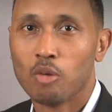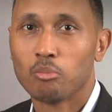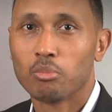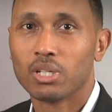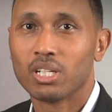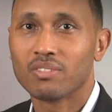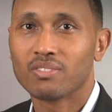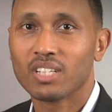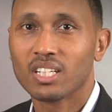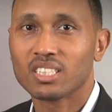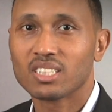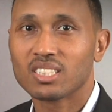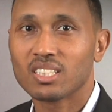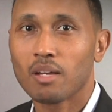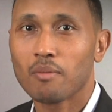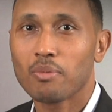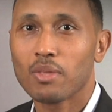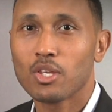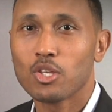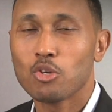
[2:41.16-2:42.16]
But if there's
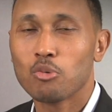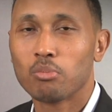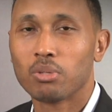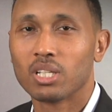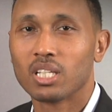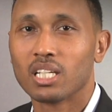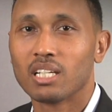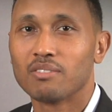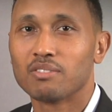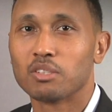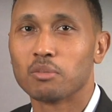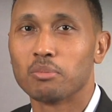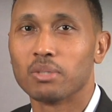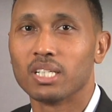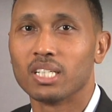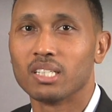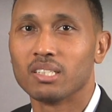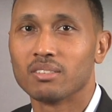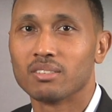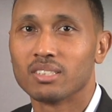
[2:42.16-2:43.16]
something you believe to
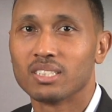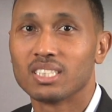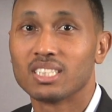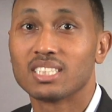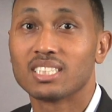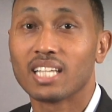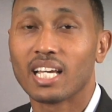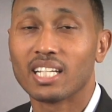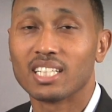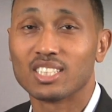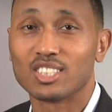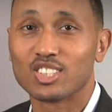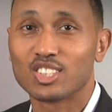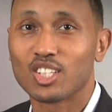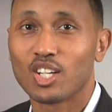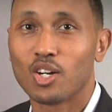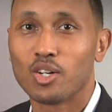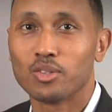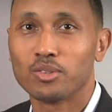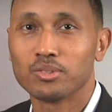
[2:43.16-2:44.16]
be set in
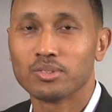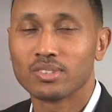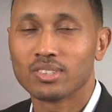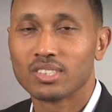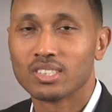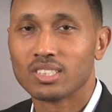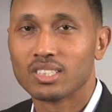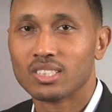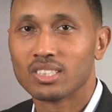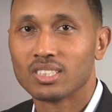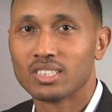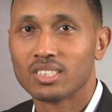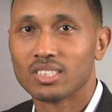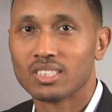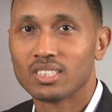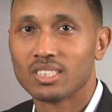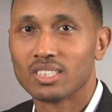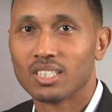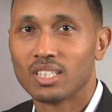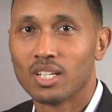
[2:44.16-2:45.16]
stone,
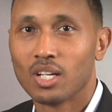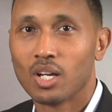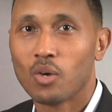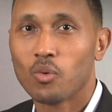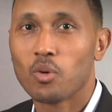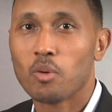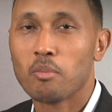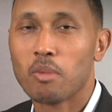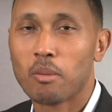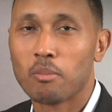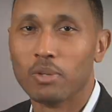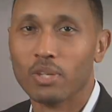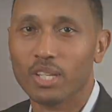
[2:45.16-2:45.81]
remember